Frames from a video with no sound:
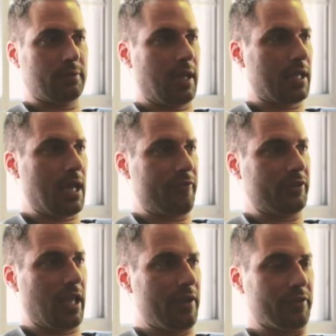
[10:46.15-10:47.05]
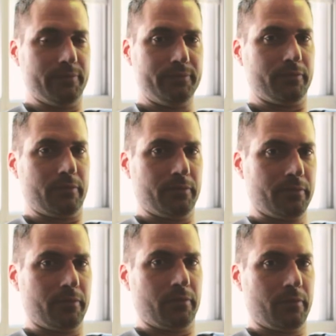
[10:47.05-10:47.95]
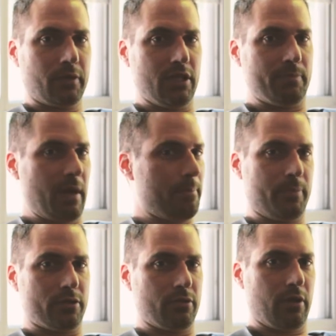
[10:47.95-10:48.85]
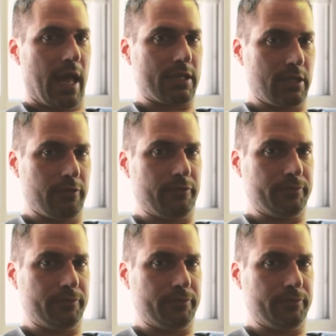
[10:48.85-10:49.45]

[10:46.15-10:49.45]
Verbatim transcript: Thank God for David. He's my personal laxative.